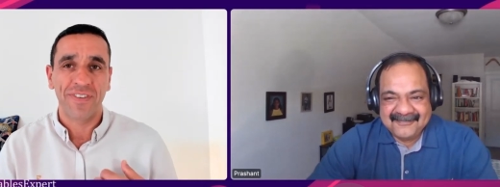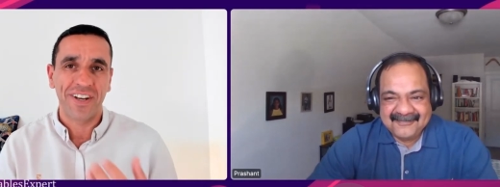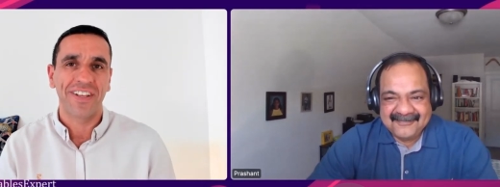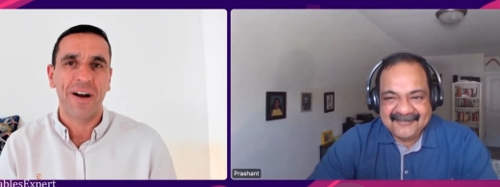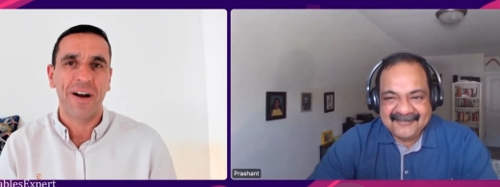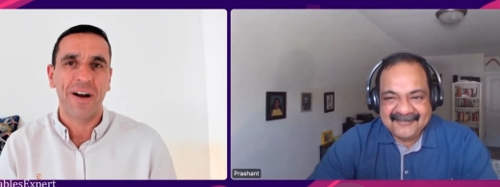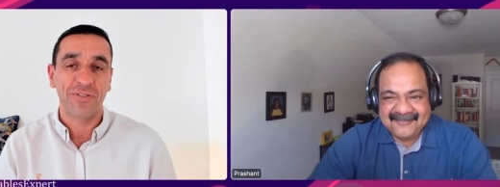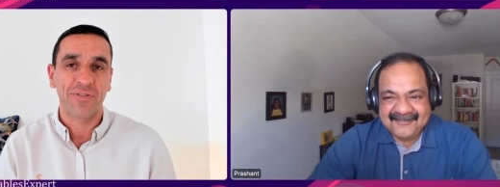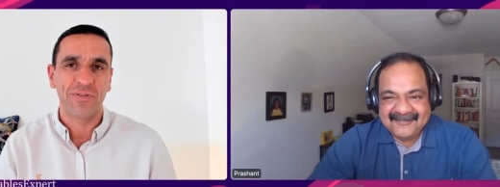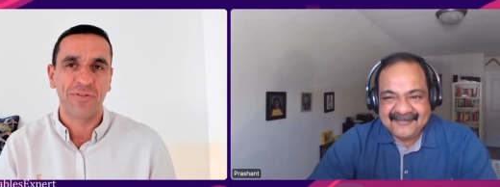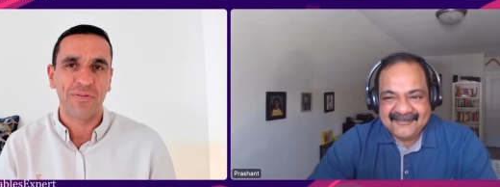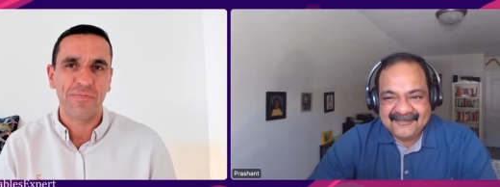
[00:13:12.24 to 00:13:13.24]
Speaker 1: very happy
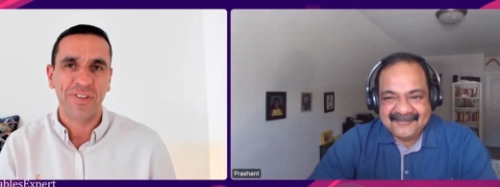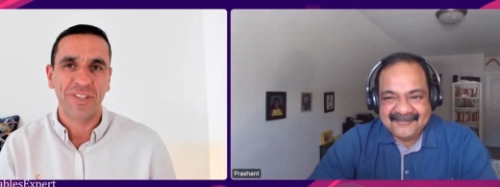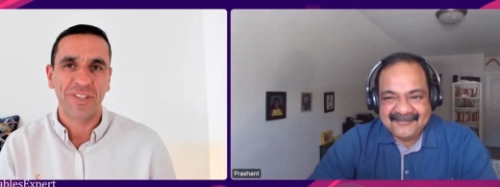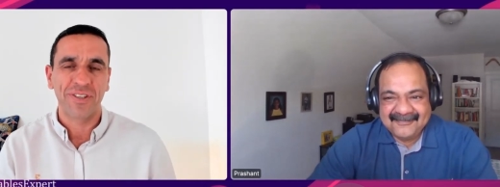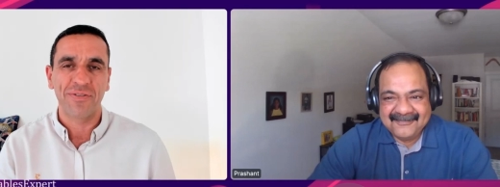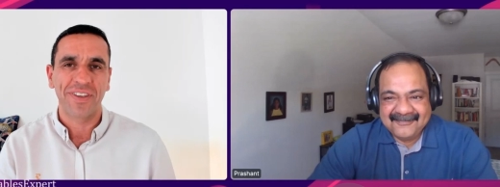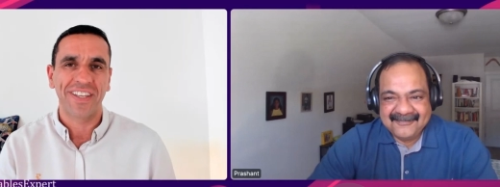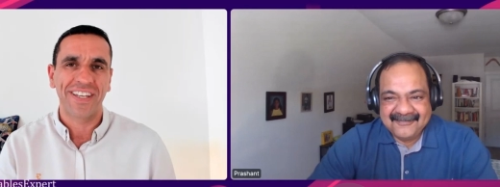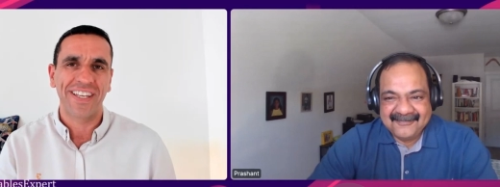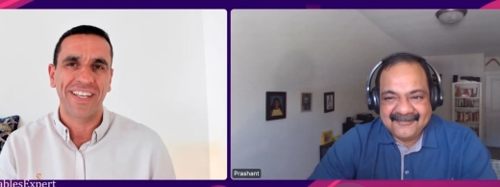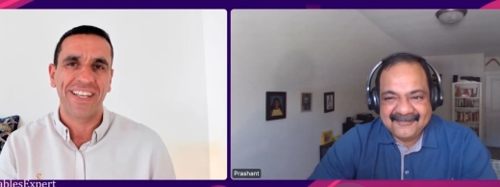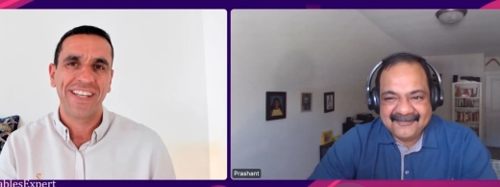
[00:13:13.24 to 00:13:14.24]
to meet you
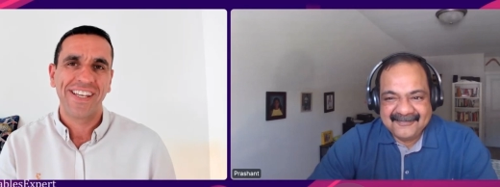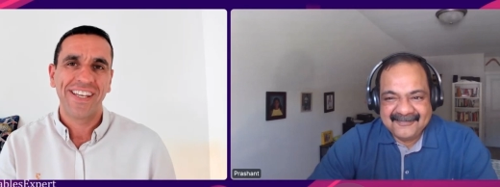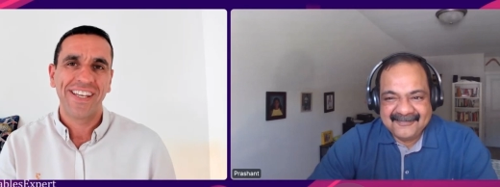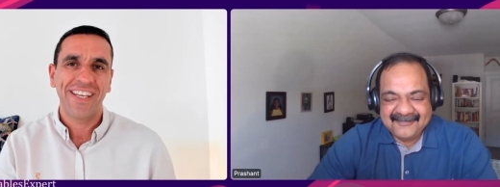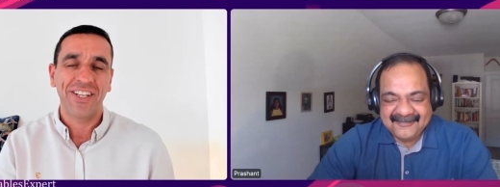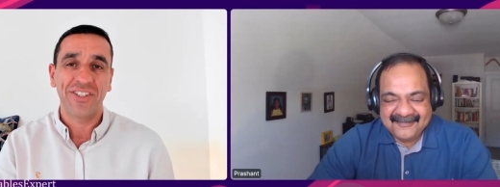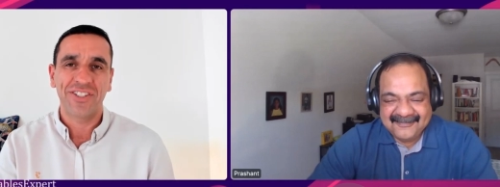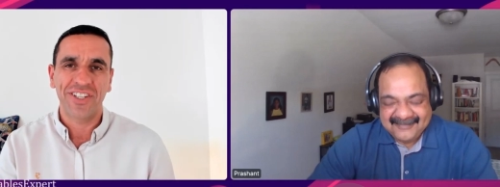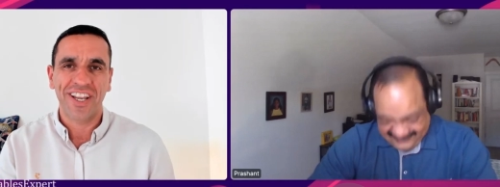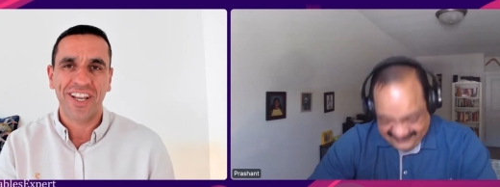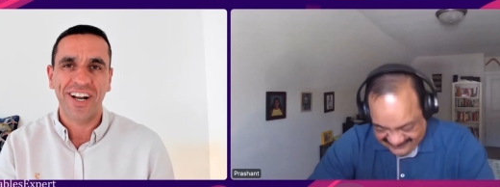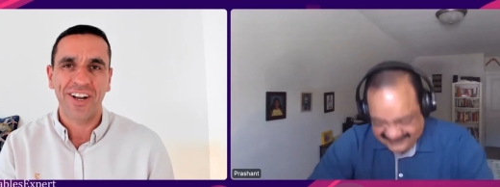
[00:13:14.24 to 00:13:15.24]
in in
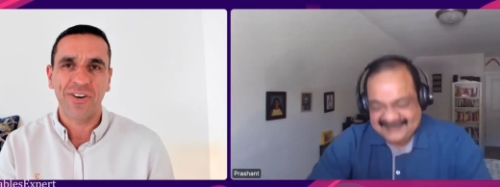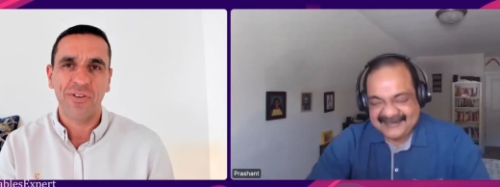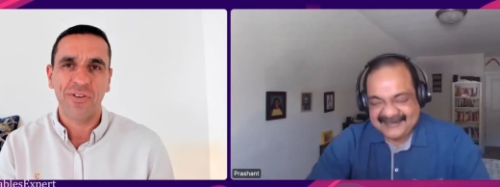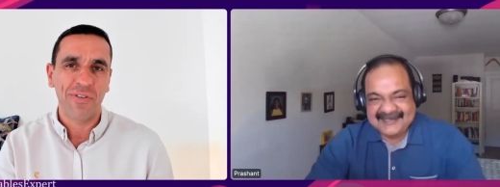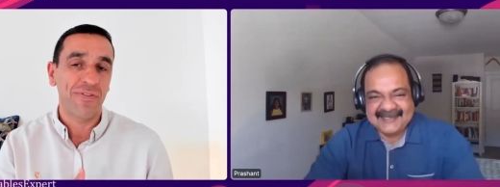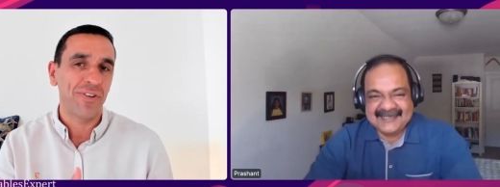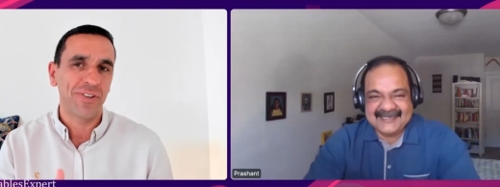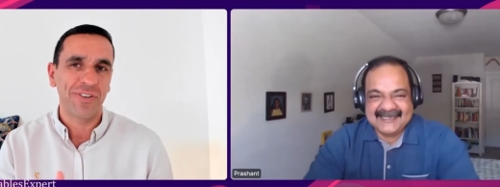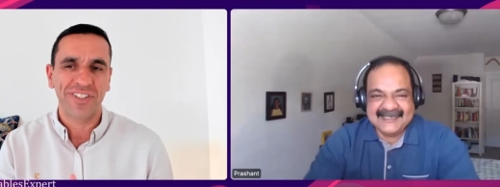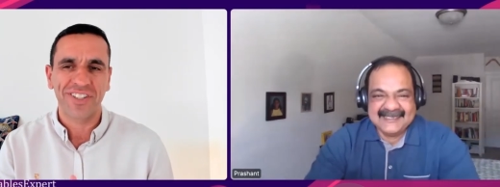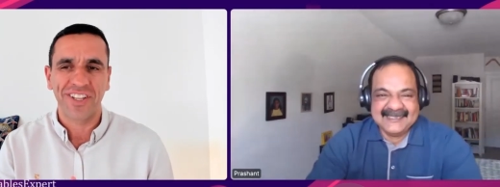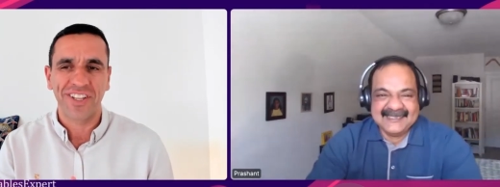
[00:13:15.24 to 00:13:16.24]
Chicago. We follow
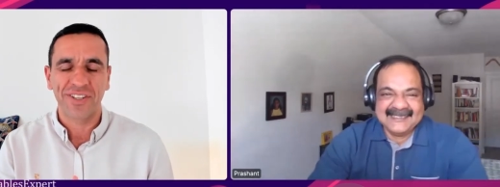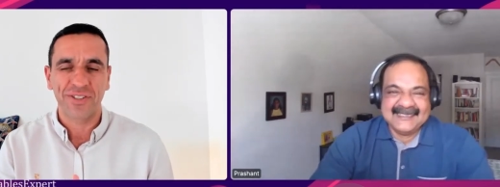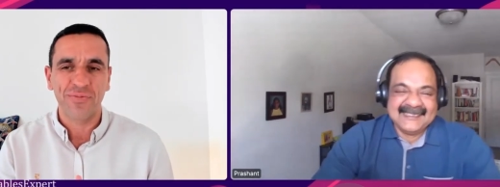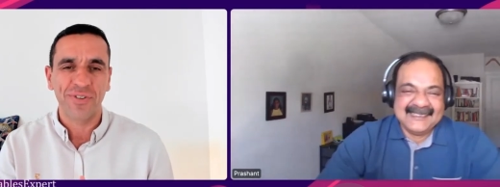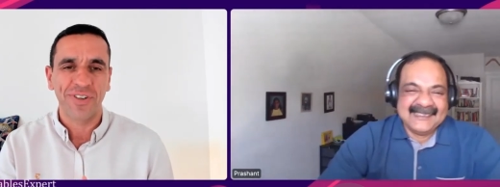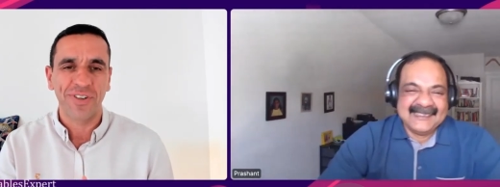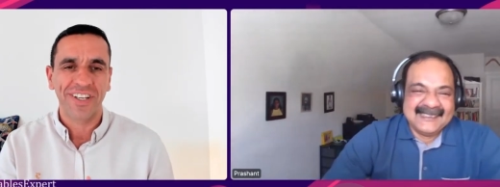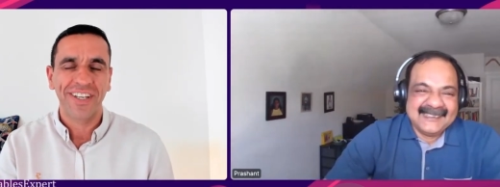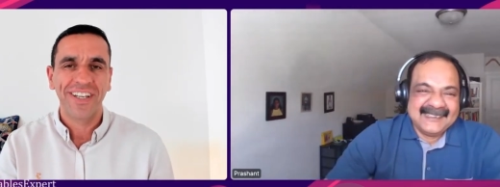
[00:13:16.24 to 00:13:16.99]
each other's work.